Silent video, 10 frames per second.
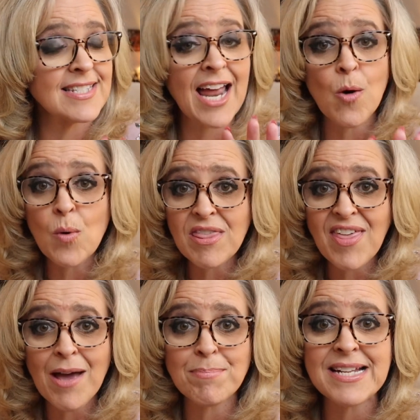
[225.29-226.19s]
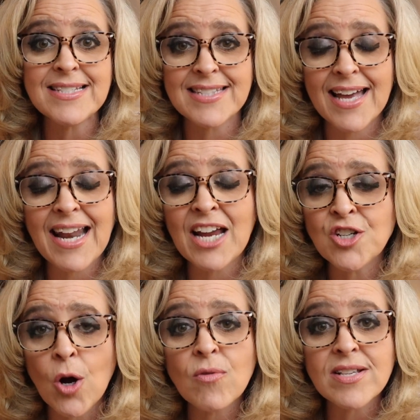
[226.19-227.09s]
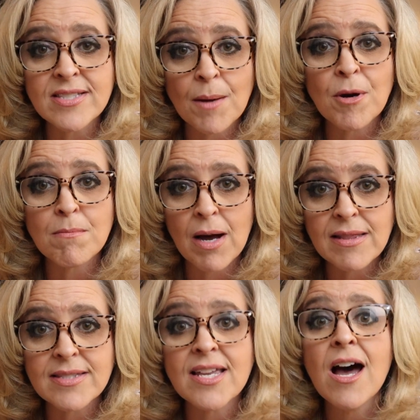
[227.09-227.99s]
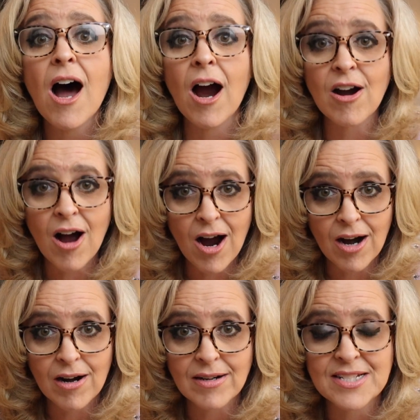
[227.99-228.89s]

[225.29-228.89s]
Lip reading: Now, with that being said, I know the summer months are hard,